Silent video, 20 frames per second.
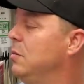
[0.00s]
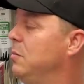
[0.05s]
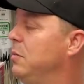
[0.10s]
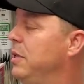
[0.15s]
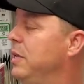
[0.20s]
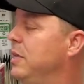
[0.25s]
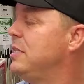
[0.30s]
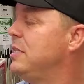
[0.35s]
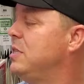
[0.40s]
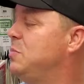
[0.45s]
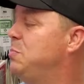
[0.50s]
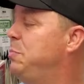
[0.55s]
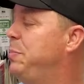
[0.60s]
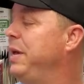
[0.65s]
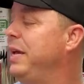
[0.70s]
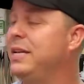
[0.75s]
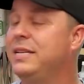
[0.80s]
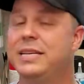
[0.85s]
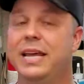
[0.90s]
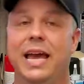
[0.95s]
But is
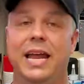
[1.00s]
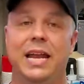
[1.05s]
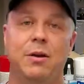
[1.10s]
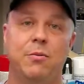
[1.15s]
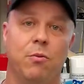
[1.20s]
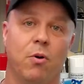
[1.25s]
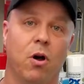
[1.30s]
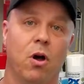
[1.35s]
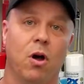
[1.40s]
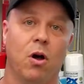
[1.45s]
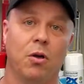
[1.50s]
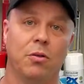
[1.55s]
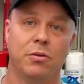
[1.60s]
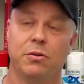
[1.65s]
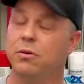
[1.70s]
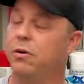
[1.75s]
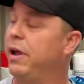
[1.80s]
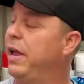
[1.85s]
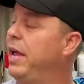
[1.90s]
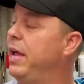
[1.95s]
Big Daddy
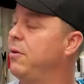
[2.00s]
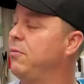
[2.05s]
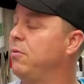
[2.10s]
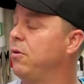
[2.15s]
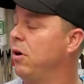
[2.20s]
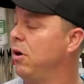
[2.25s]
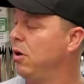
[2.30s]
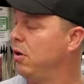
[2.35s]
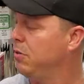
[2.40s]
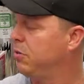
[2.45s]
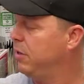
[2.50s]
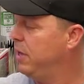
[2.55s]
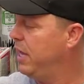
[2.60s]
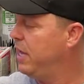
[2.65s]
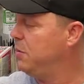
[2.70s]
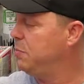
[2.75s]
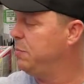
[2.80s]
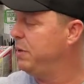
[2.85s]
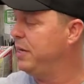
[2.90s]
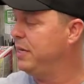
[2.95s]
Roth, or Ed Roth,
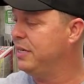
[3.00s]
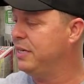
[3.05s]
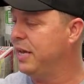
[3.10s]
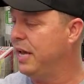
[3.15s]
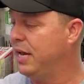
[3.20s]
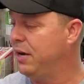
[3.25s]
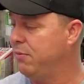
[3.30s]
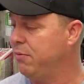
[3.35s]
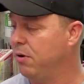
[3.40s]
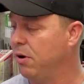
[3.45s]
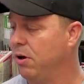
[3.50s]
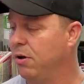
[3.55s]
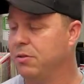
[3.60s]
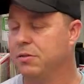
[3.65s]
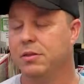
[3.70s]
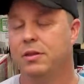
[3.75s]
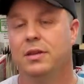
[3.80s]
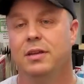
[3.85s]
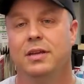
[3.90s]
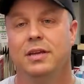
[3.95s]
Ed Big Daddy Roth.